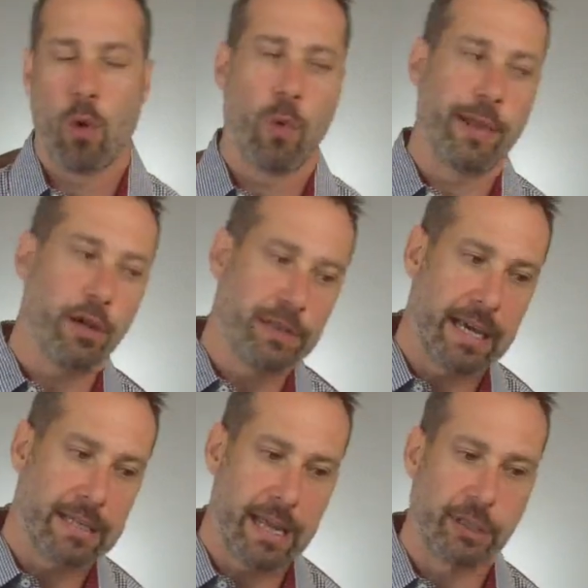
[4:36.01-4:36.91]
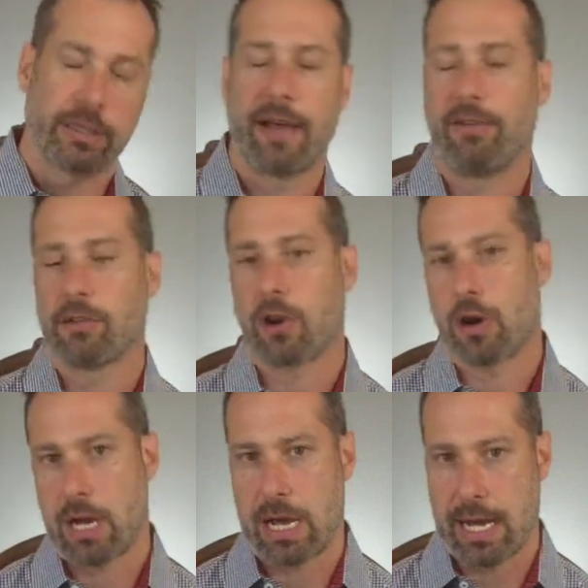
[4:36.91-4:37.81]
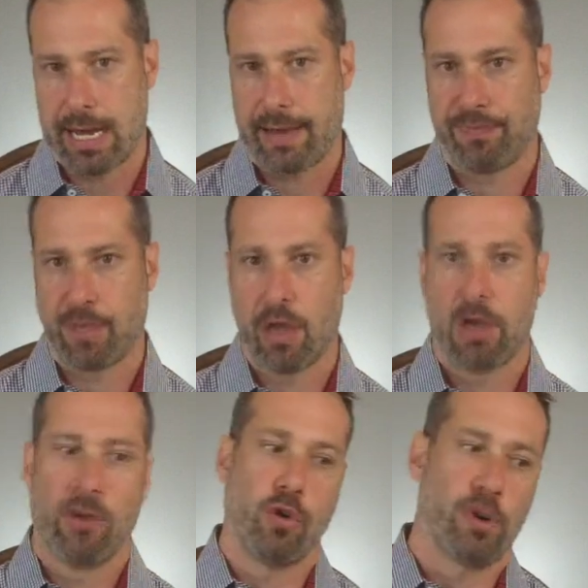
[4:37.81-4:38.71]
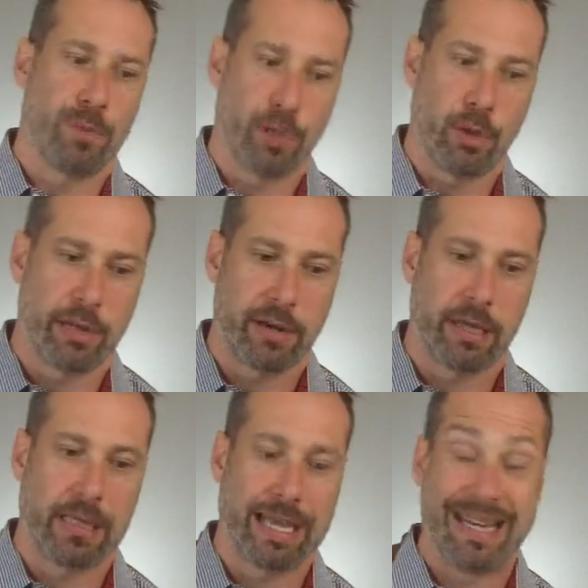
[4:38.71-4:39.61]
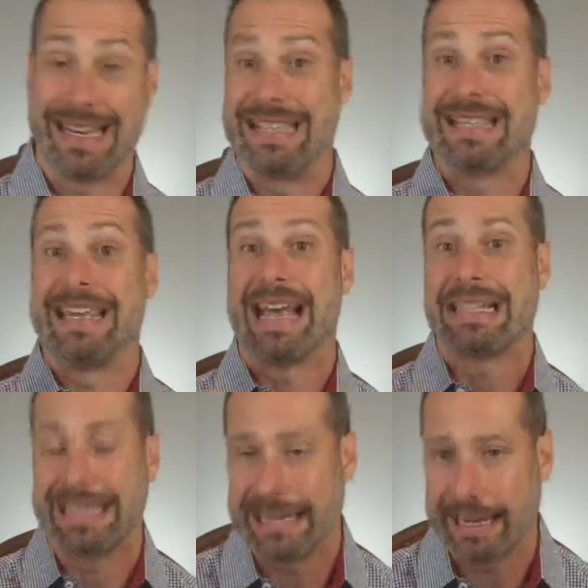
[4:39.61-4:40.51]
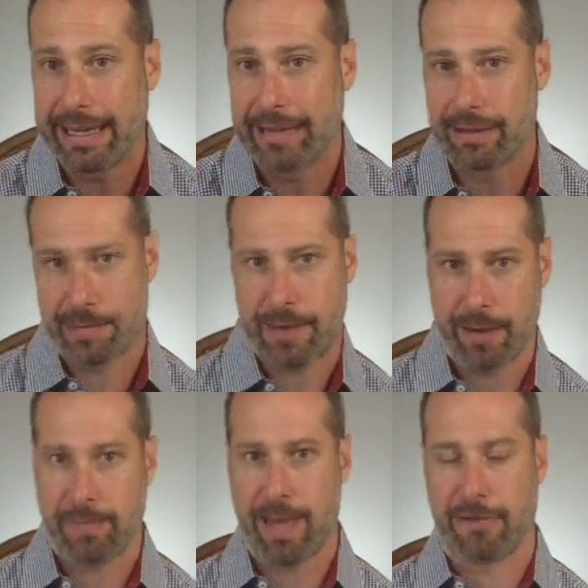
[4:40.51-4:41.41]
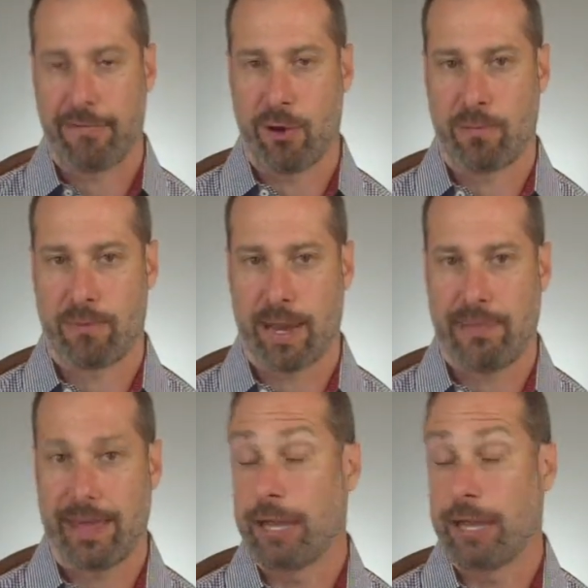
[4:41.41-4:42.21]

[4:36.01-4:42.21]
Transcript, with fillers: When your TSH levels are high, your pituitary gland is yelling into the megaphone, right?